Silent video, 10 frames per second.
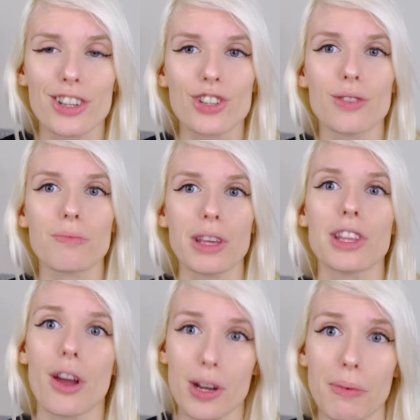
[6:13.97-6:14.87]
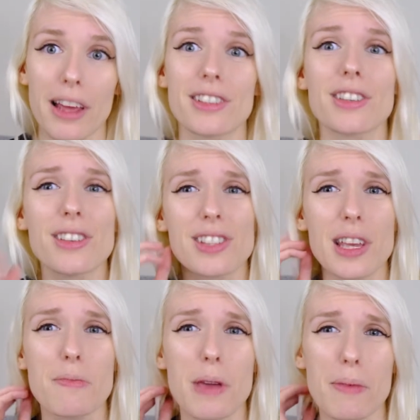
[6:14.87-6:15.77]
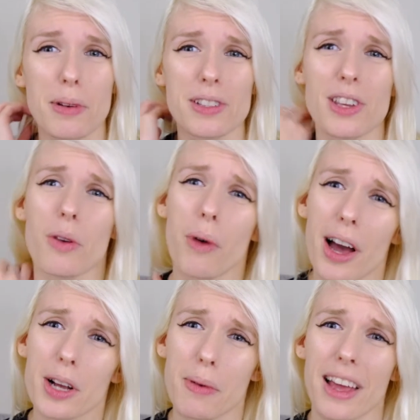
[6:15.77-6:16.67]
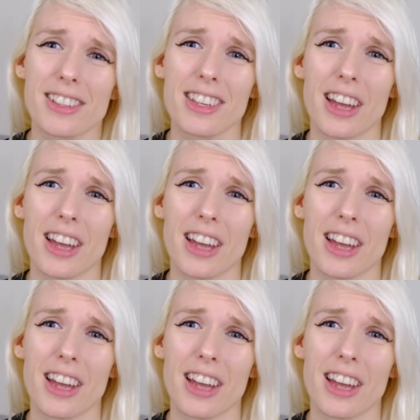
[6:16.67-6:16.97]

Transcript: it shouldn't be the only place that you see people is at your workplace,